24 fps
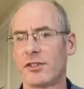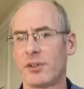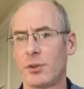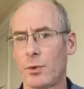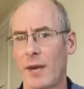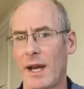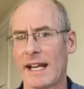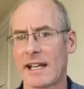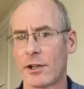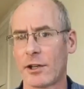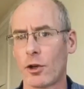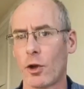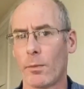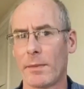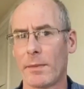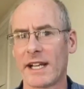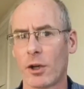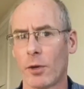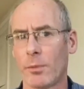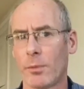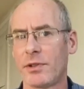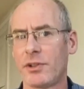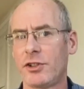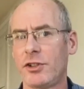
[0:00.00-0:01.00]
to
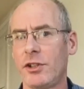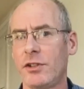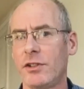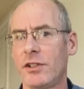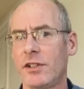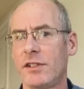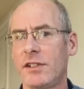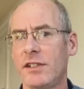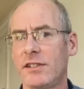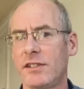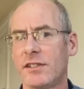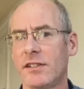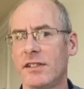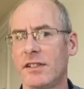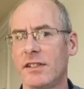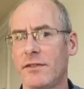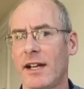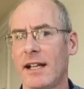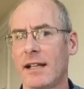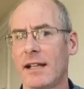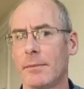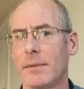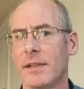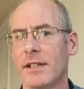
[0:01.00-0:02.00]
economic opportunities and
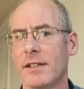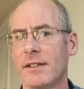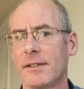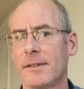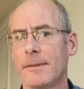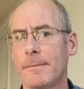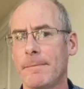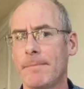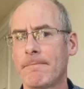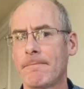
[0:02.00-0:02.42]
development.